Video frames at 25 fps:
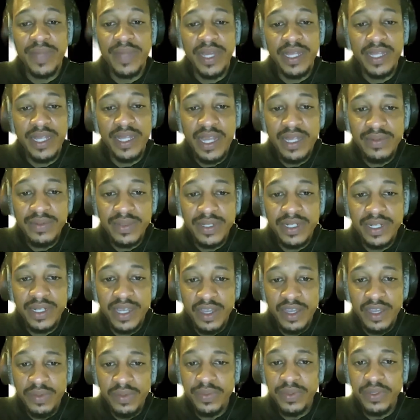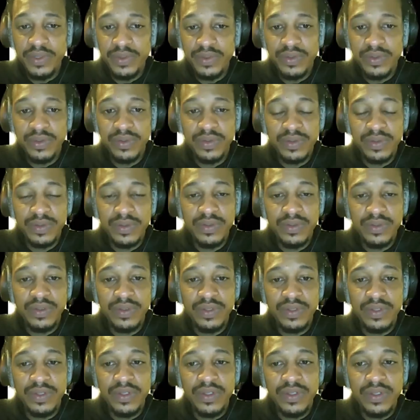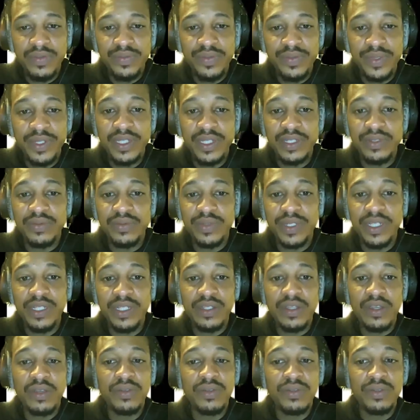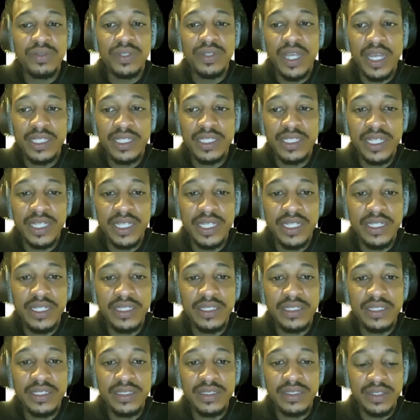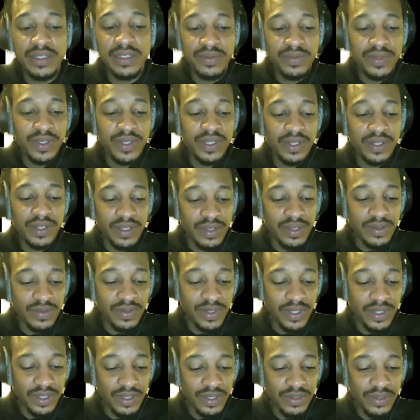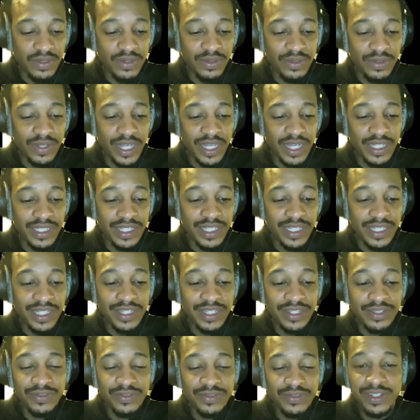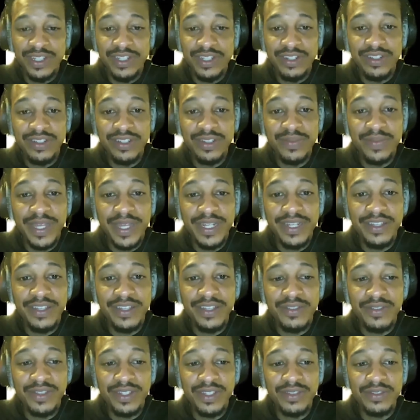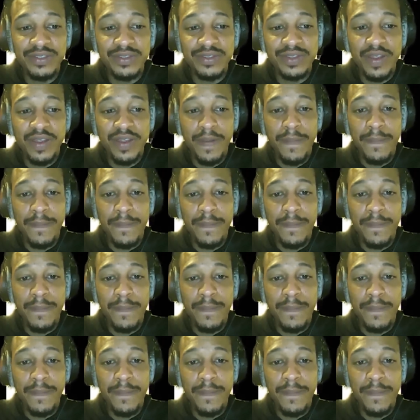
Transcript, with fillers: Alahayim's going to help you. because we know who Yache is, and we're going to go into who Yache is. We're literally about to go into it.